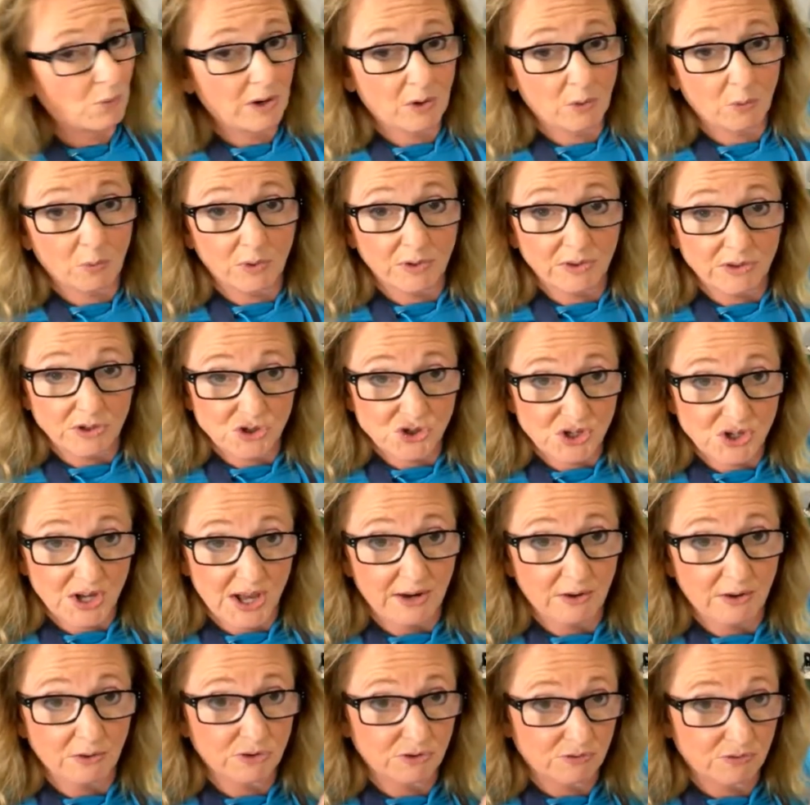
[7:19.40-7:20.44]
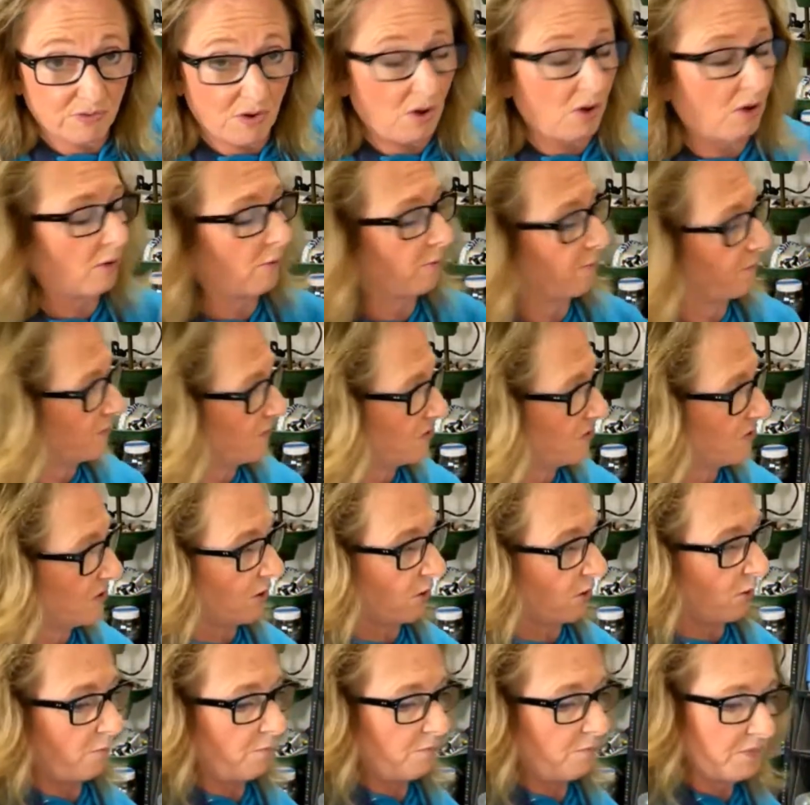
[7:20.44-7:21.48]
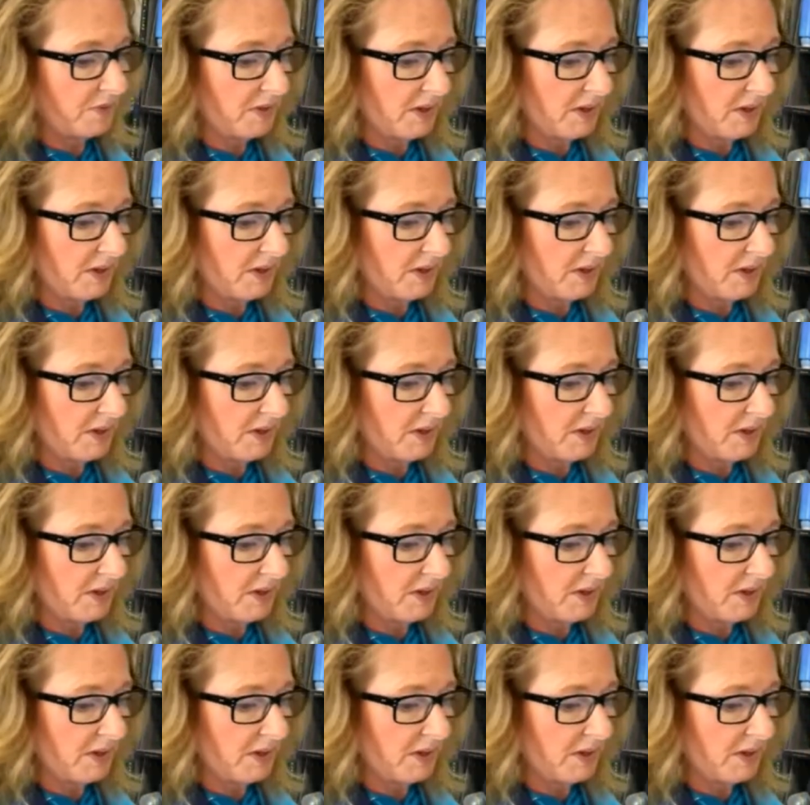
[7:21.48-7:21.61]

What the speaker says: where would the shadows fall? So